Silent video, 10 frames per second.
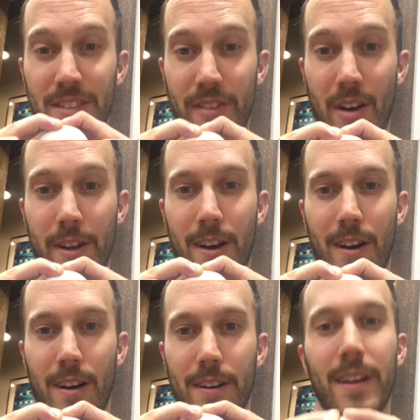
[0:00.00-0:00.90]
very
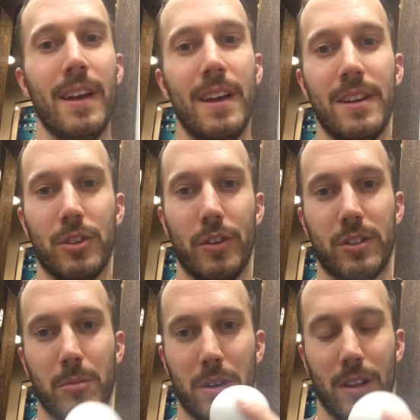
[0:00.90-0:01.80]
hard, so this
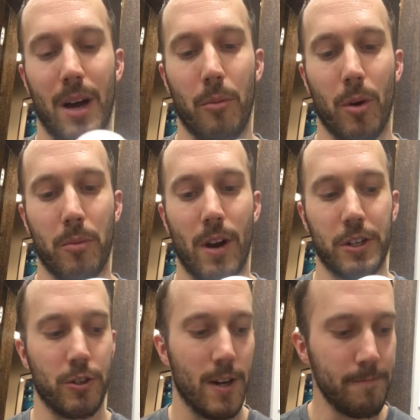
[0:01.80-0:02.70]
will put a lot more
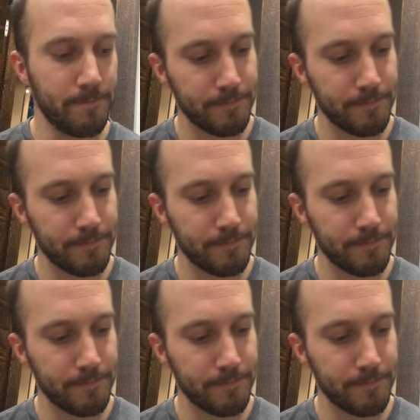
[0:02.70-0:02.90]
pressure on.